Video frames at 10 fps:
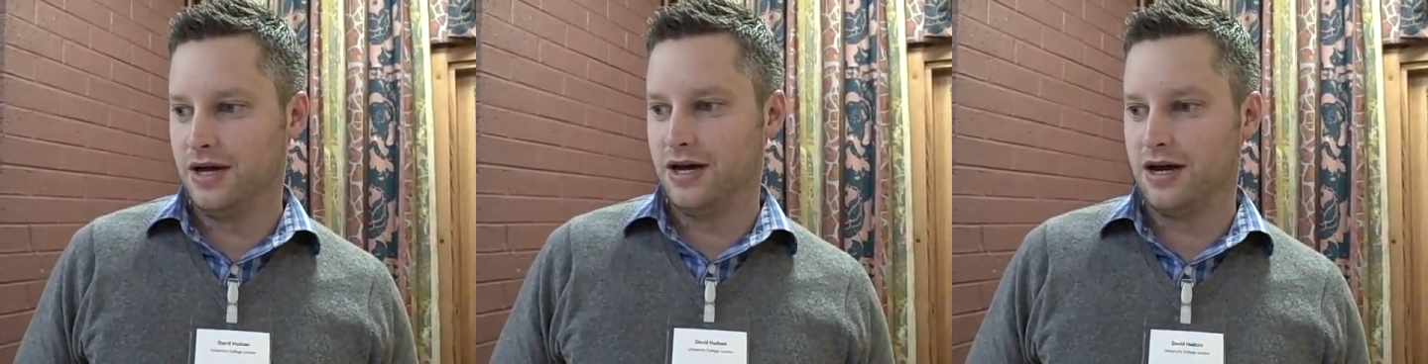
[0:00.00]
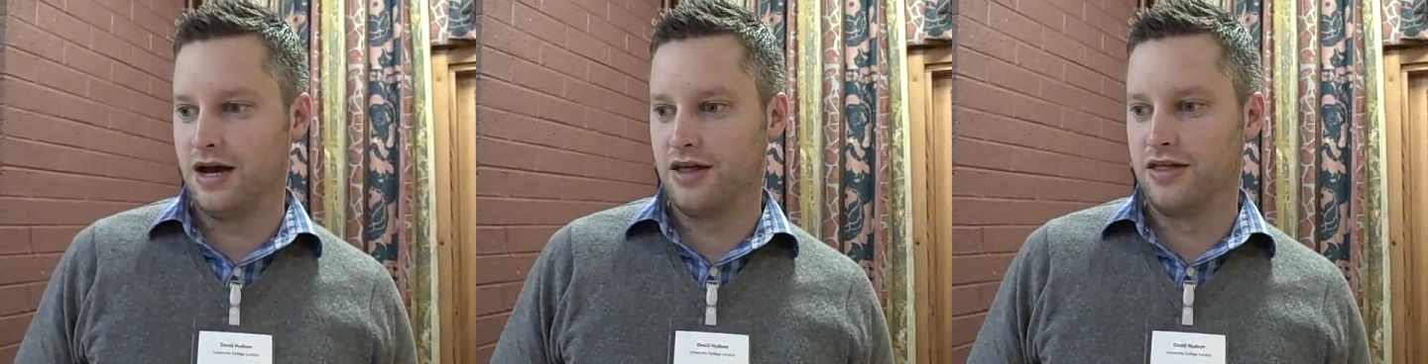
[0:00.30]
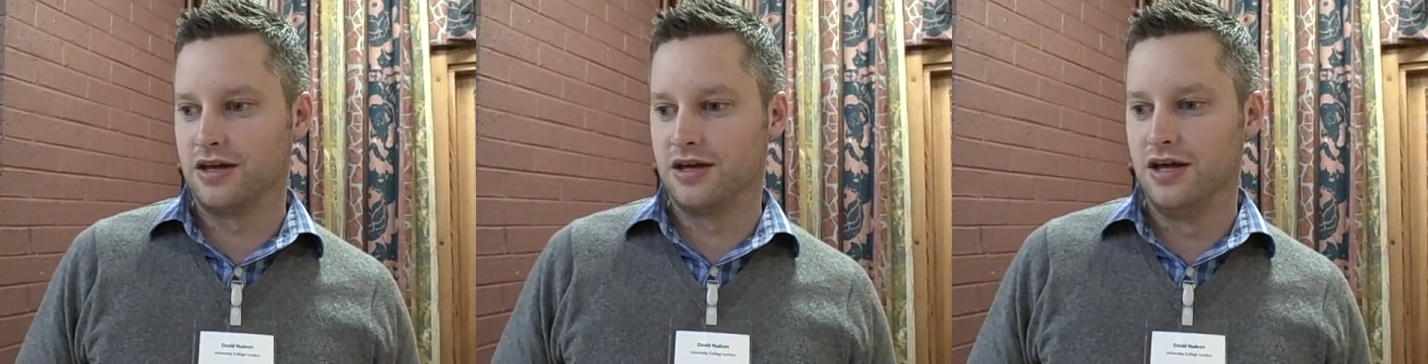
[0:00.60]
I
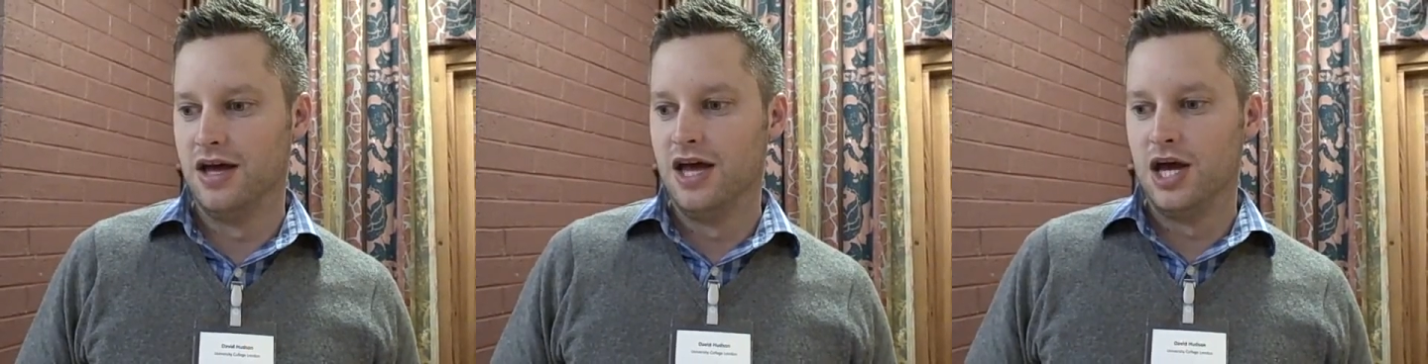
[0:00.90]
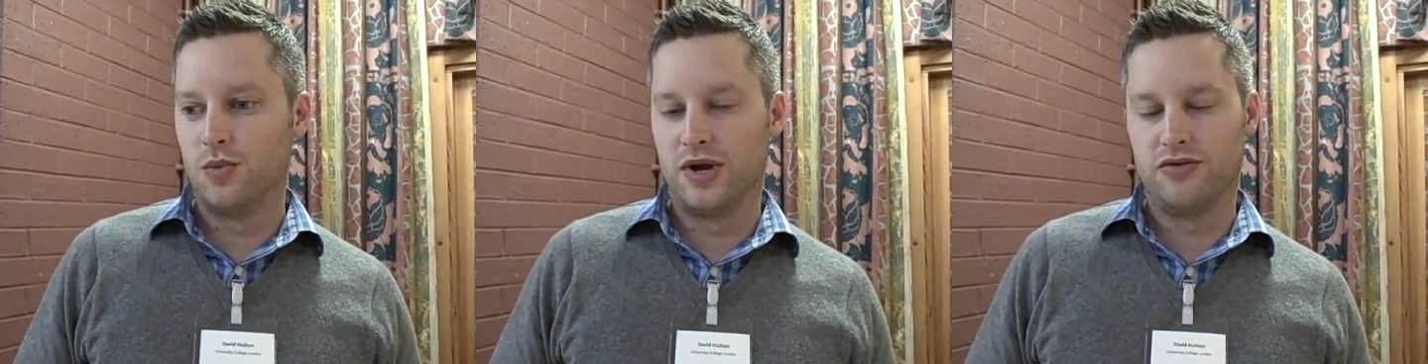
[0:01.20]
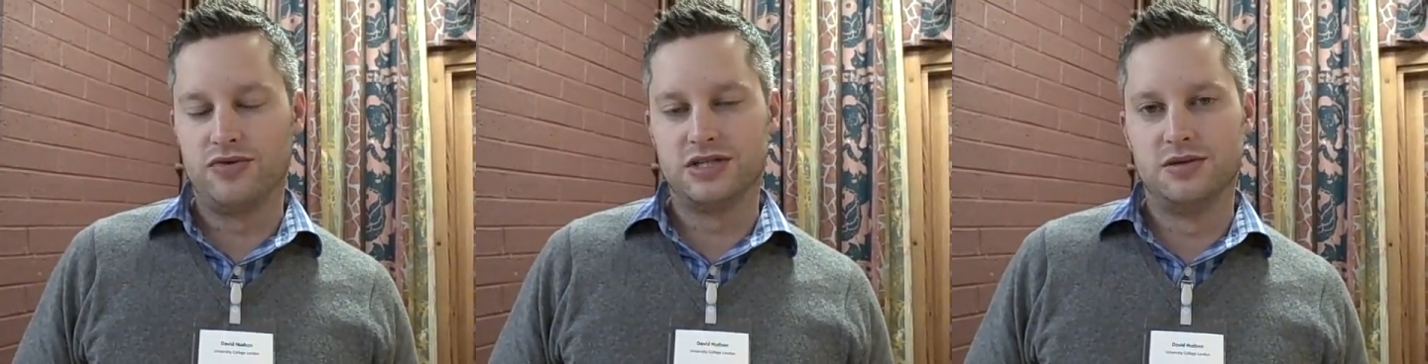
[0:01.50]
think it went
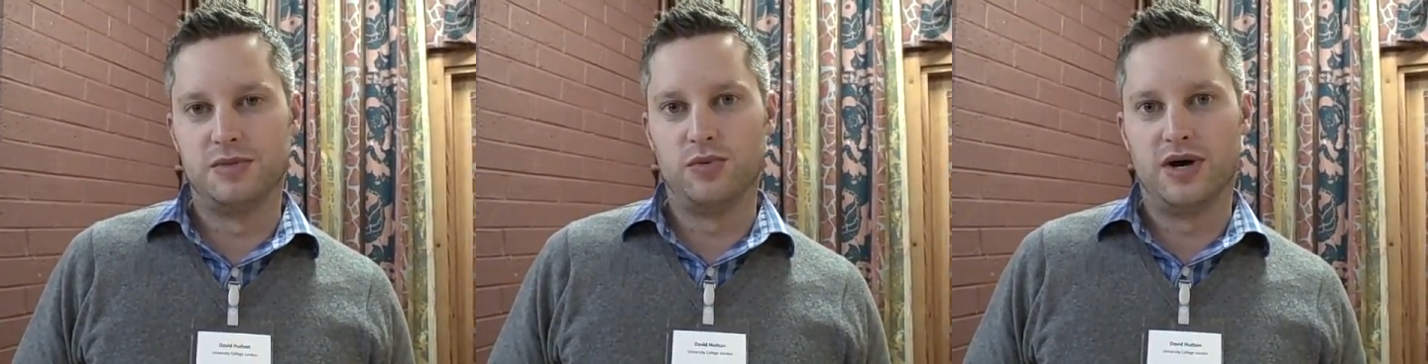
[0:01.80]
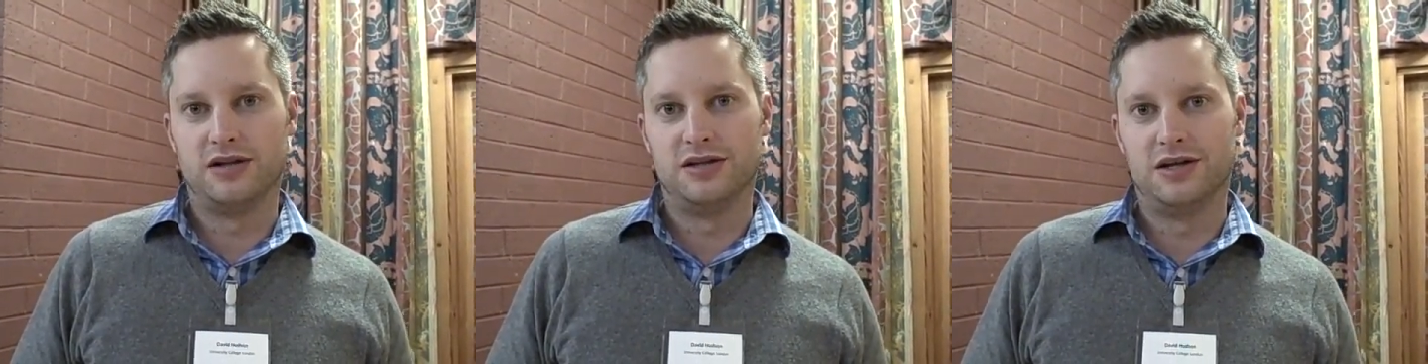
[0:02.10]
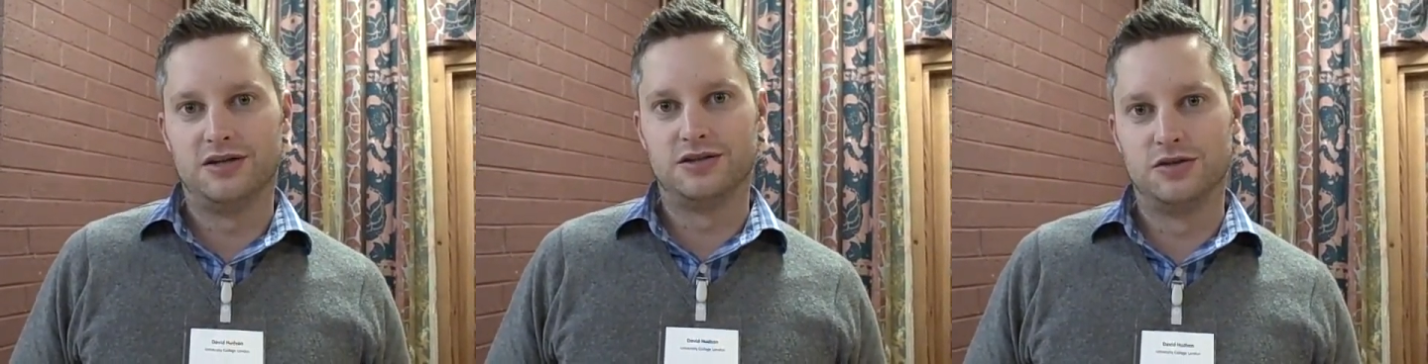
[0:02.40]
reasonably well,
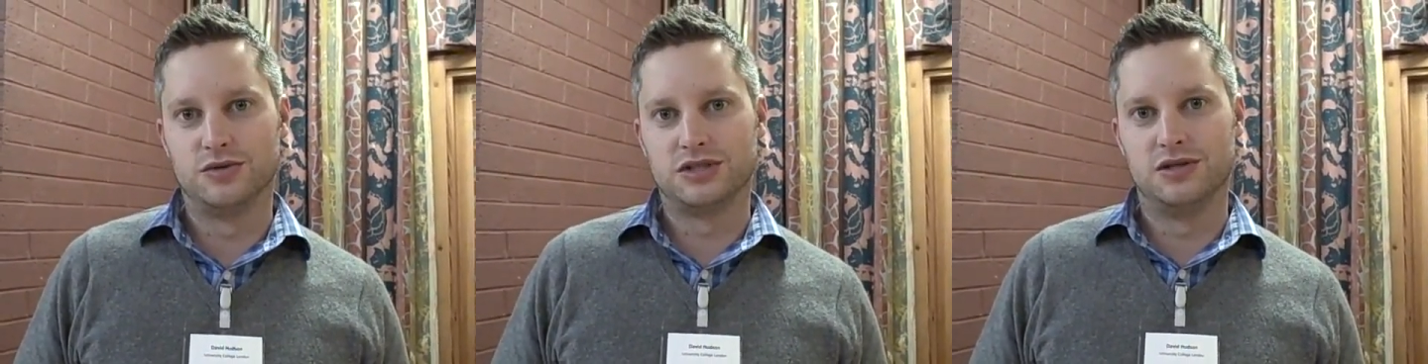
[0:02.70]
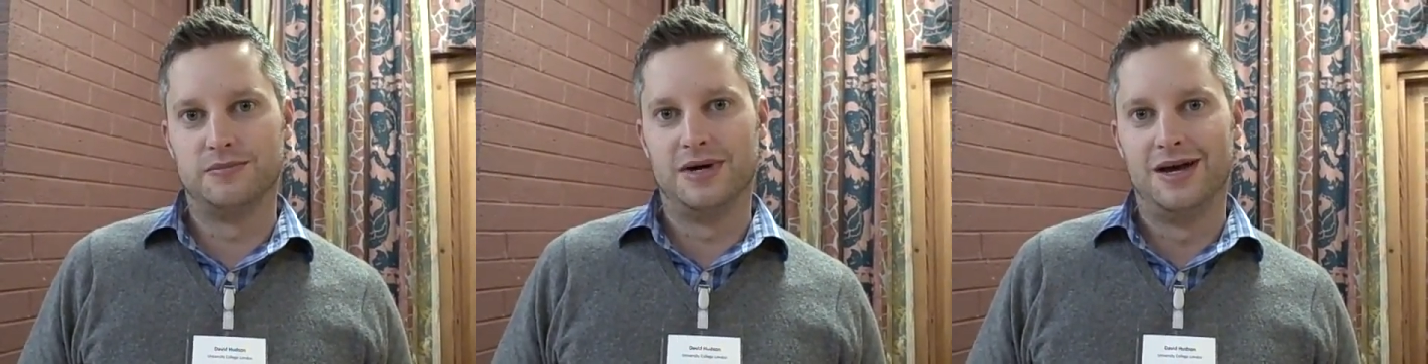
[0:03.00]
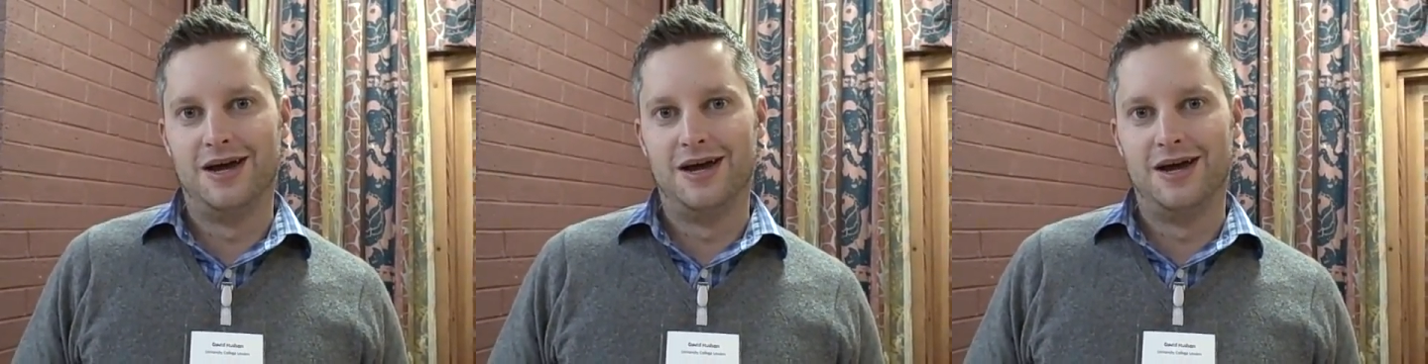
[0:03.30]
and there was some